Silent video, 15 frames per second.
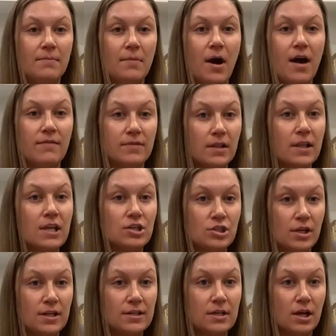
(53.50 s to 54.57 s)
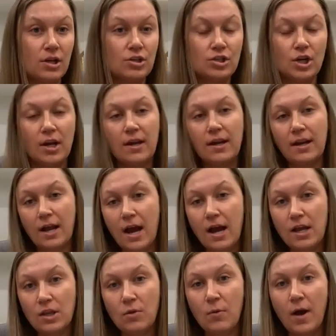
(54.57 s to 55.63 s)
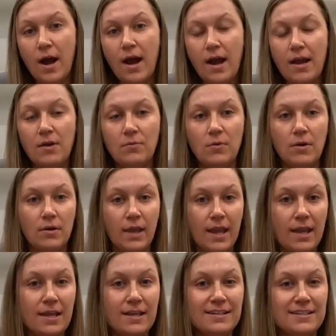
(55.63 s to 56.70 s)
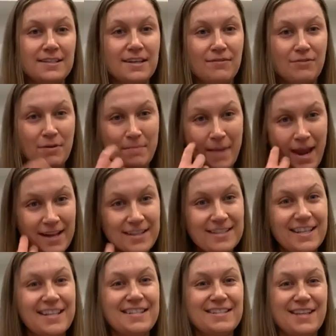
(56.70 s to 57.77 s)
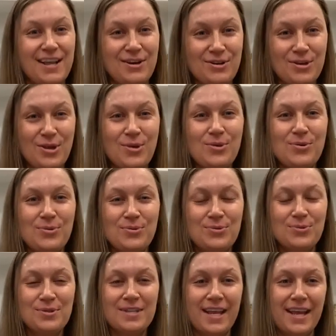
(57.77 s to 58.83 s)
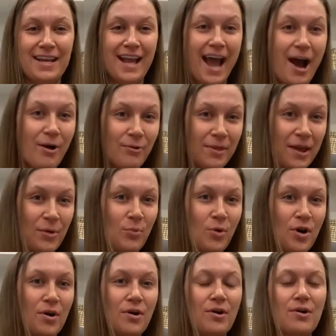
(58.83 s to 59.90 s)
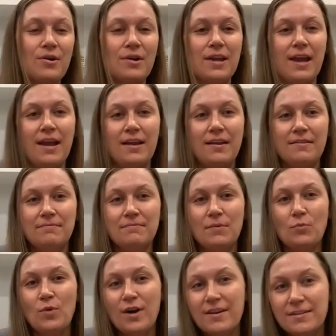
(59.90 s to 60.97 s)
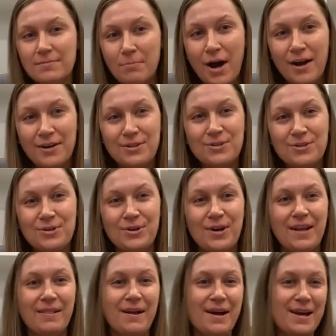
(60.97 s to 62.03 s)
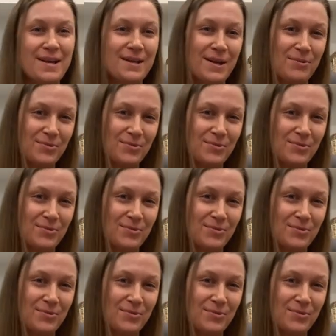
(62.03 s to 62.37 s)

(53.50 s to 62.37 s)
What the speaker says: ovulation, induction, and IUI, and we'll get into different medicines that are used and how they work and what is monitoring like and